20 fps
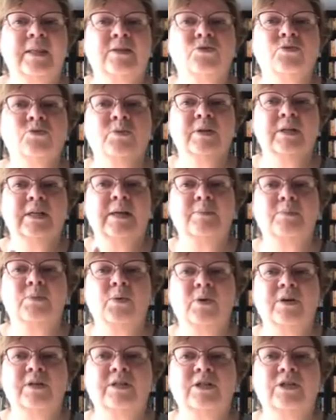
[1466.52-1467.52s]
It's really
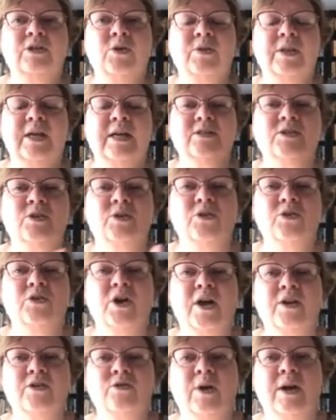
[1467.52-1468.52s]
important to know that so you're
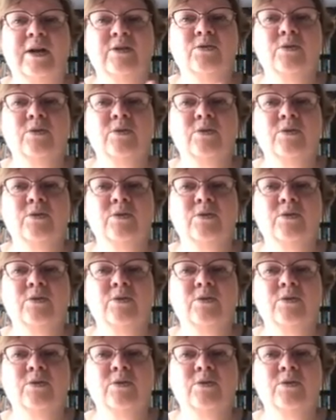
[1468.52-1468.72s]
not trying